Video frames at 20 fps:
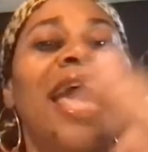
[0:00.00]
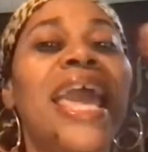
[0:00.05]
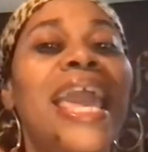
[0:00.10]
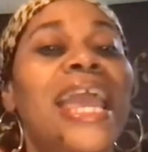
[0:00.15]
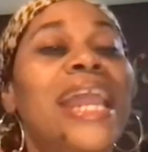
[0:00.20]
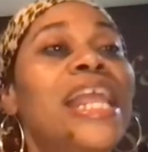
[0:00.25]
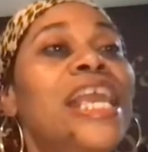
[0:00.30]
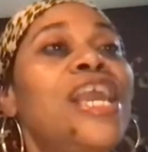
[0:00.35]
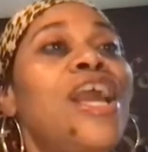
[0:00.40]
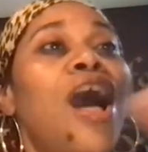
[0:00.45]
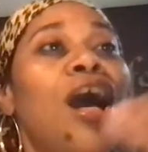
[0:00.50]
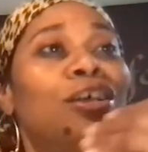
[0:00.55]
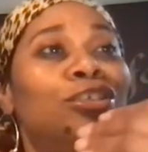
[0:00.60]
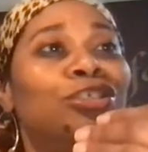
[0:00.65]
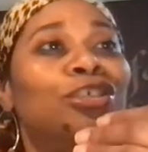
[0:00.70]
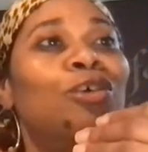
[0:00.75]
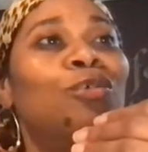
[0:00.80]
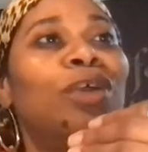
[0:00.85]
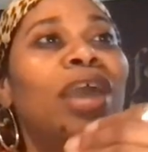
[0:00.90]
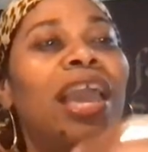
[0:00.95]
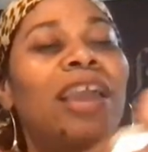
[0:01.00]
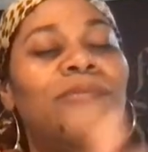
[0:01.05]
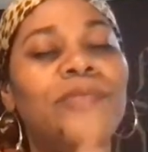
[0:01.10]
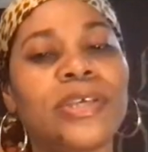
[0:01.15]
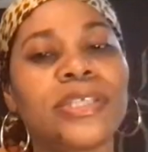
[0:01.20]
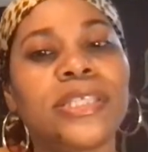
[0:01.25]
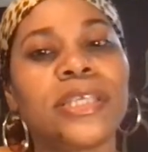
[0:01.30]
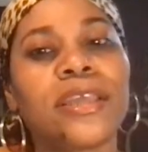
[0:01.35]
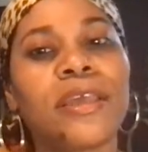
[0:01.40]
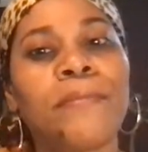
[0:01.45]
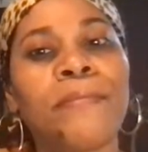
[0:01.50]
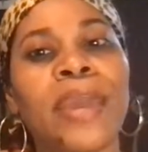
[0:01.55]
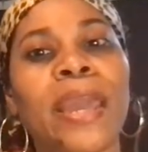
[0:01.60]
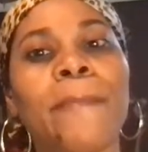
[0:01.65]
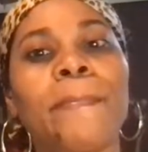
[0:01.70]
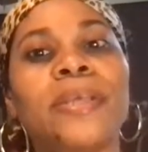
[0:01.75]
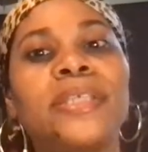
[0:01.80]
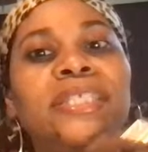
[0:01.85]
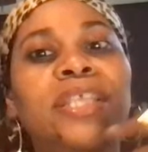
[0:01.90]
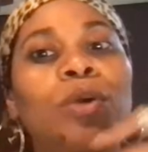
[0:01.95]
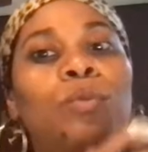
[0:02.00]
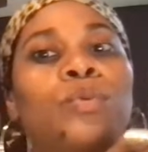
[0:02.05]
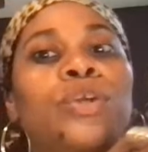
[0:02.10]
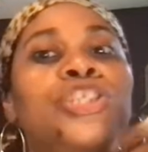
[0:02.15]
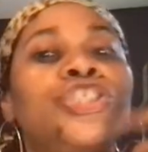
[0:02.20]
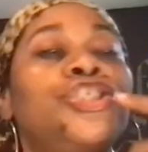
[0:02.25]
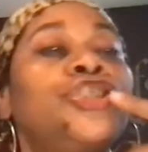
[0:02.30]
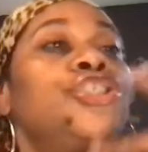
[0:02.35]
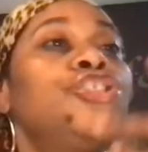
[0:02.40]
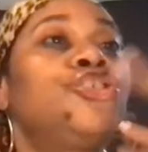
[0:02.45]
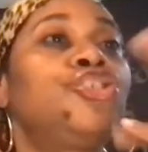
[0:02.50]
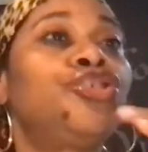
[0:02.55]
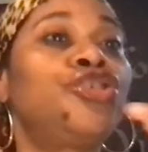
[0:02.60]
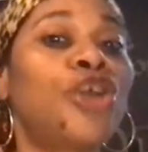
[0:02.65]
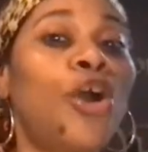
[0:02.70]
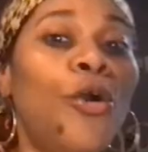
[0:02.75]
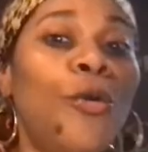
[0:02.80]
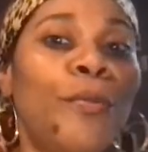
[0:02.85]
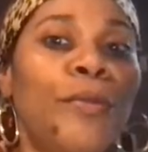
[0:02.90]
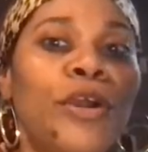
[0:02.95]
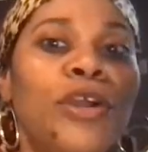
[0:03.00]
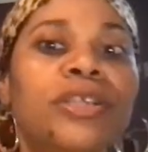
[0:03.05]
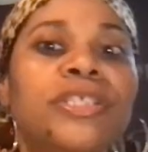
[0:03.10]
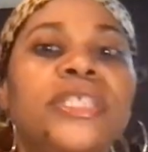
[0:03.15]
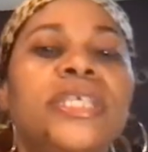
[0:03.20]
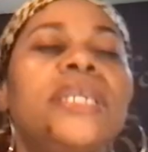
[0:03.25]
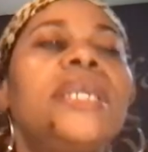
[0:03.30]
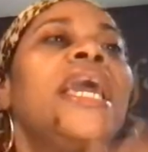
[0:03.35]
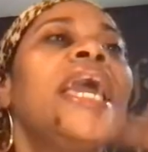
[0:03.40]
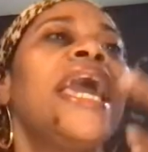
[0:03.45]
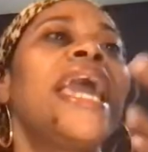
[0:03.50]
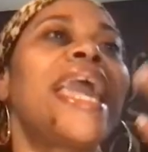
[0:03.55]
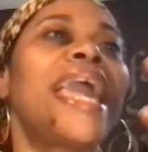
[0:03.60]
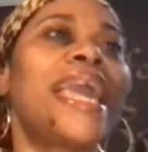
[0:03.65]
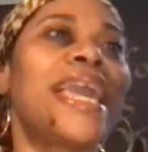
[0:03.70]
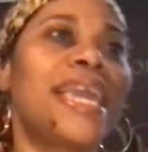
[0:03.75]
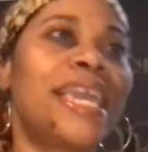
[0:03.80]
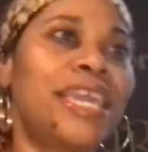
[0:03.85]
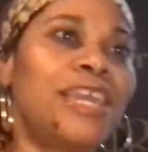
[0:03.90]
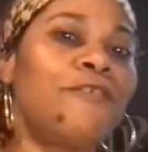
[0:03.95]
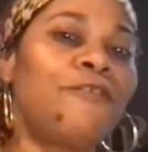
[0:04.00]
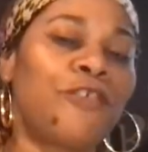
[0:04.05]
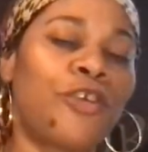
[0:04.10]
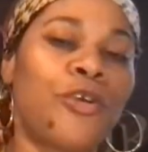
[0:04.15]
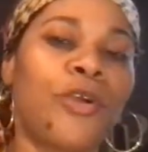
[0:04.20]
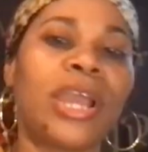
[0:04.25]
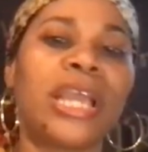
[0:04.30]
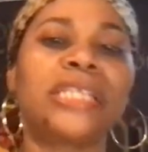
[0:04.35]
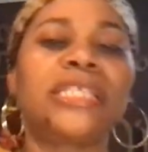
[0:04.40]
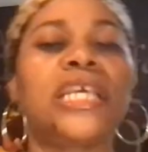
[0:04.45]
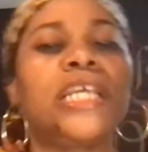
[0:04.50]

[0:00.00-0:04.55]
And he also gave us the commandments that we should show mercy and give grace.